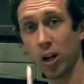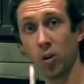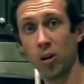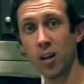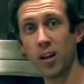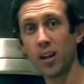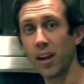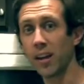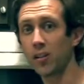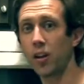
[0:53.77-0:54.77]
low
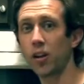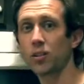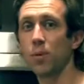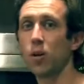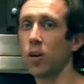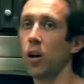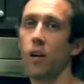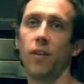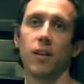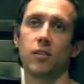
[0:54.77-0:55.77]
and it's already smoking
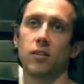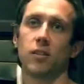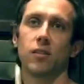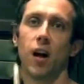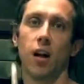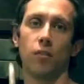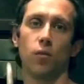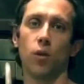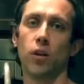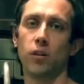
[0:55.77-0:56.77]
off. That's just
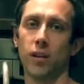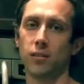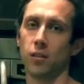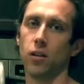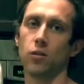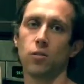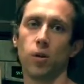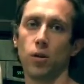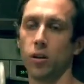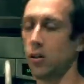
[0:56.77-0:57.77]
olive oil. It's a low
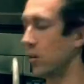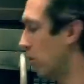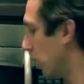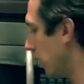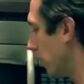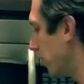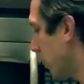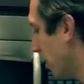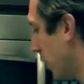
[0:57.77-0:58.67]
smoking oil.